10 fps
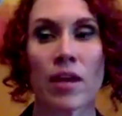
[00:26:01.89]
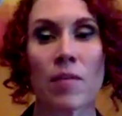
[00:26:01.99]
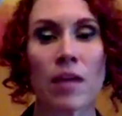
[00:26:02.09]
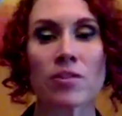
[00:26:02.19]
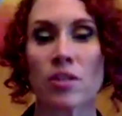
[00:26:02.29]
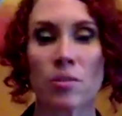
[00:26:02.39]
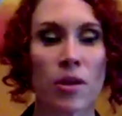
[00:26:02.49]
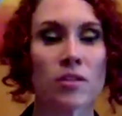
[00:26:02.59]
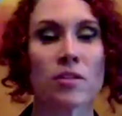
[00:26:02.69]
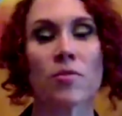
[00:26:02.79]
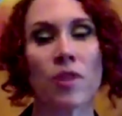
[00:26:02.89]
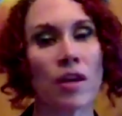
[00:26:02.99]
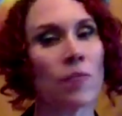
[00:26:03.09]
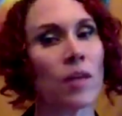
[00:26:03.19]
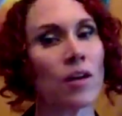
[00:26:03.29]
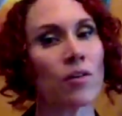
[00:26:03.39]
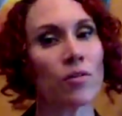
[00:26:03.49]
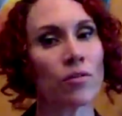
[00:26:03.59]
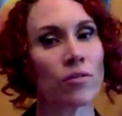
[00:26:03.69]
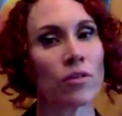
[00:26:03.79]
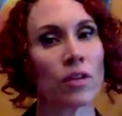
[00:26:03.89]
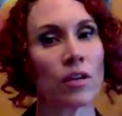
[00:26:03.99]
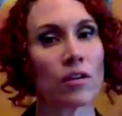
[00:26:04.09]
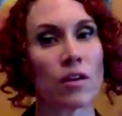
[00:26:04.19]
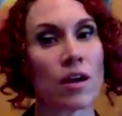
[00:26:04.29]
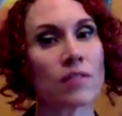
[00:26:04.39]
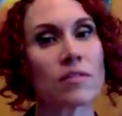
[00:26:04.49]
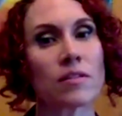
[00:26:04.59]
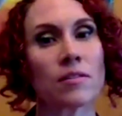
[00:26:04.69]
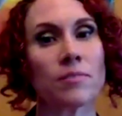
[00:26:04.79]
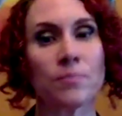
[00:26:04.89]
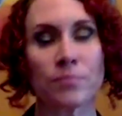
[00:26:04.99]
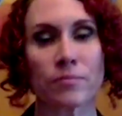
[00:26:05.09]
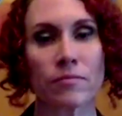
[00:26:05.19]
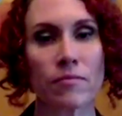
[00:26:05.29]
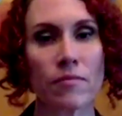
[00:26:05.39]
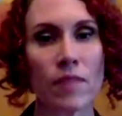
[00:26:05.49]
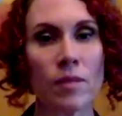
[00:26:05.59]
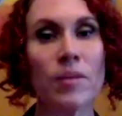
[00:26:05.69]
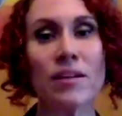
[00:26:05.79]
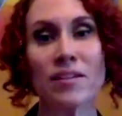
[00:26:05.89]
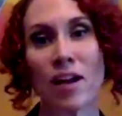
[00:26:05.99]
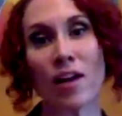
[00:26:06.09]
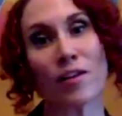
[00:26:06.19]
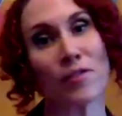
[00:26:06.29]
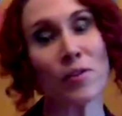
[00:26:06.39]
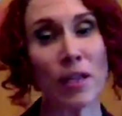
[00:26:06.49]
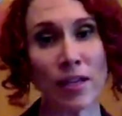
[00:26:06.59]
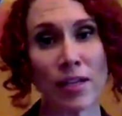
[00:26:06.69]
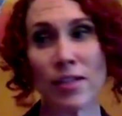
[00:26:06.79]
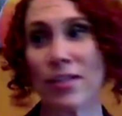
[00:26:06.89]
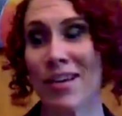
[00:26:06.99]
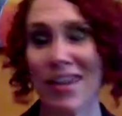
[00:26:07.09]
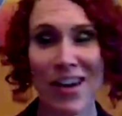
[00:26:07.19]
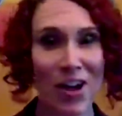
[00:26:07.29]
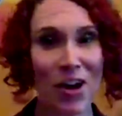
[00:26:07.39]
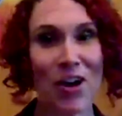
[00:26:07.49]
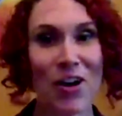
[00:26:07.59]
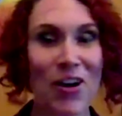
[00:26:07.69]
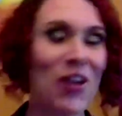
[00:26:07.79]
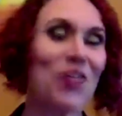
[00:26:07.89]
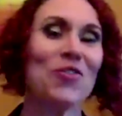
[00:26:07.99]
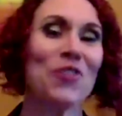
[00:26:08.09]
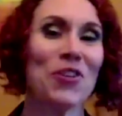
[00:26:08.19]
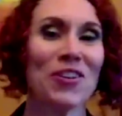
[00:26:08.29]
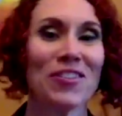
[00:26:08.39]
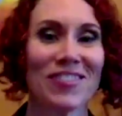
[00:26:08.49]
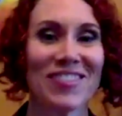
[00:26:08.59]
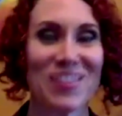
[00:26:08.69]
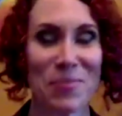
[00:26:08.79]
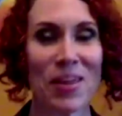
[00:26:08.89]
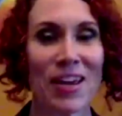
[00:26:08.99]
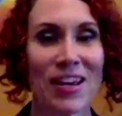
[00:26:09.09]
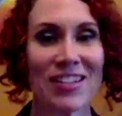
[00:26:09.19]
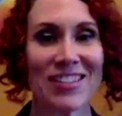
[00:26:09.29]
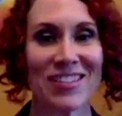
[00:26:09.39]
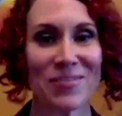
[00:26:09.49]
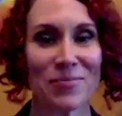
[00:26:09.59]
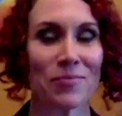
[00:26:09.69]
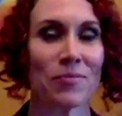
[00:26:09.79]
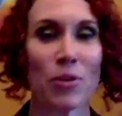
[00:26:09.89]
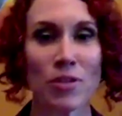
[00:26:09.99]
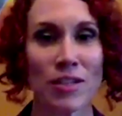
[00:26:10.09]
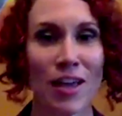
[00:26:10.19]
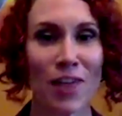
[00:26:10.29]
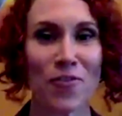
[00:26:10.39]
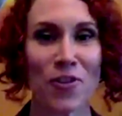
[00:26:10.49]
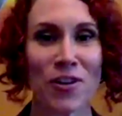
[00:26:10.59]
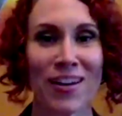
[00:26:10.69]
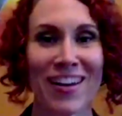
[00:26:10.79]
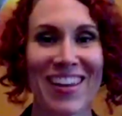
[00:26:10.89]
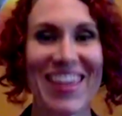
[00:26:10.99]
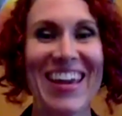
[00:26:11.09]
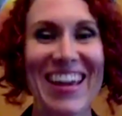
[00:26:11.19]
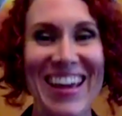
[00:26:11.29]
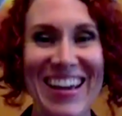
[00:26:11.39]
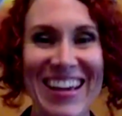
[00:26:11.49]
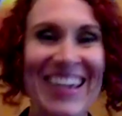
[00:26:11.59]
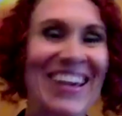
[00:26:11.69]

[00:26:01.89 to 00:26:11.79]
I'm actually in the process of creating my own here in Austin, because all of you ladies are all over the place, most in California, I think.